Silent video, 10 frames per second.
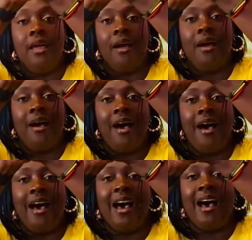
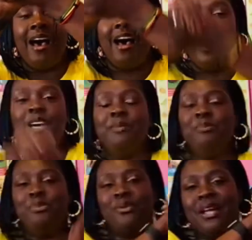I'm
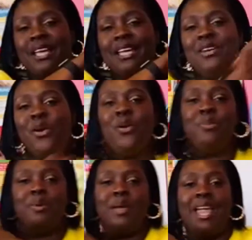bringing home a
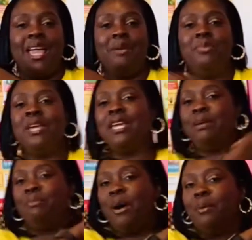baby
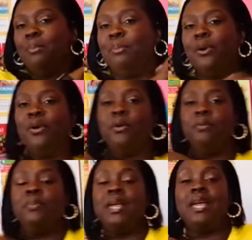
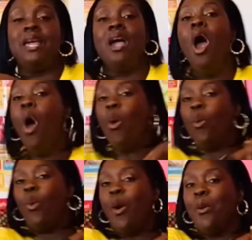bumblebee.
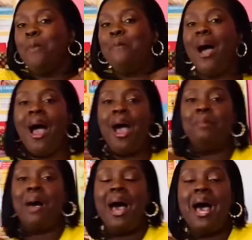Won't my
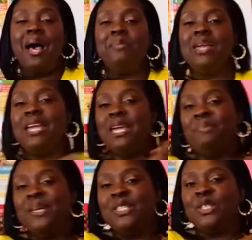mommy be
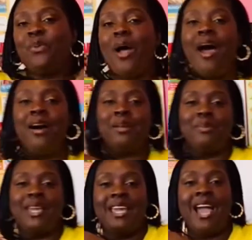so proud of
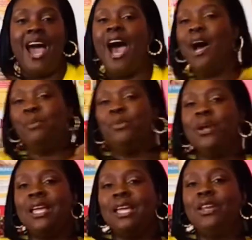me? I'm
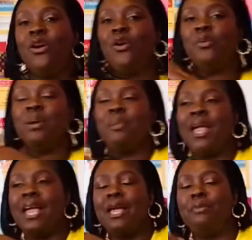bringing home a
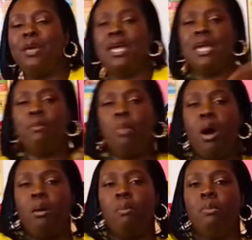baby
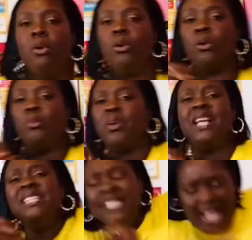bumblebee.
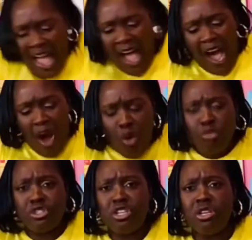Ouch!